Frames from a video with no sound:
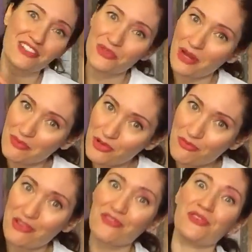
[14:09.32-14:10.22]
the right
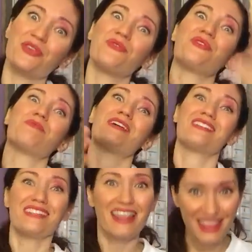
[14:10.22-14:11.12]
movement for you and your
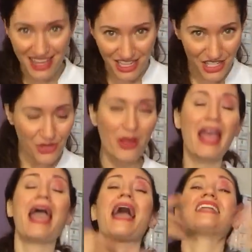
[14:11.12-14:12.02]
body's saying thank you,
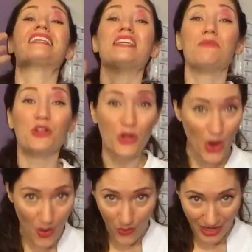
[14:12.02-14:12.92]
and keep
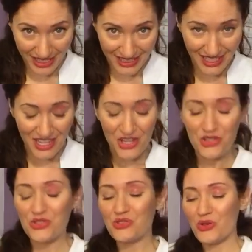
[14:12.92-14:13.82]
going.
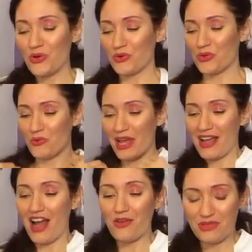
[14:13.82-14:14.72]
So the way
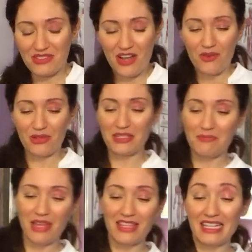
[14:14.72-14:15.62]
I was taught with this
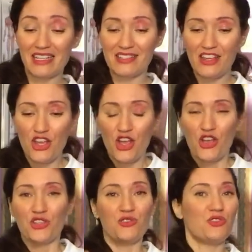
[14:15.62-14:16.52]
method is
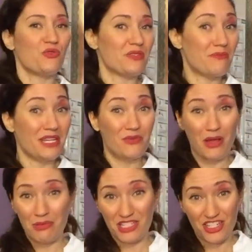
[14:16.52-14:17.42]
you do as many
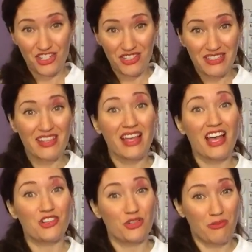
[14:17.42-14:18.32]
repetitions
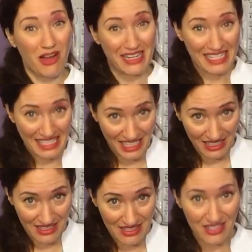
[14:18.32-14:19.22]
as your body
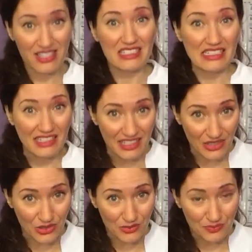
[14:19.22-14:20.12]
needs to
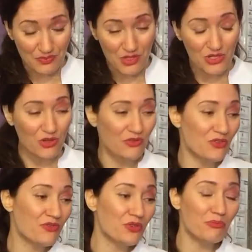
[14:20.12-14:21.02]
heal. So if
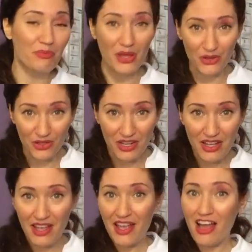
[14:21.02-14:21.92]
you feel better
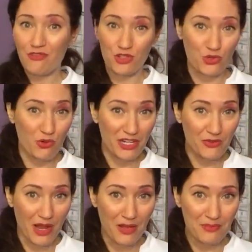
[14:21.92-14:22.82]
after 20
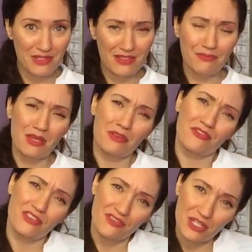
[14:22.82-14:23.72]
reps, maybe
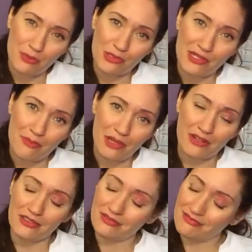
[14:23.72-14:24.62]
50%
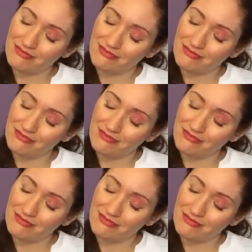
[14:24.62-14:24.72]
better,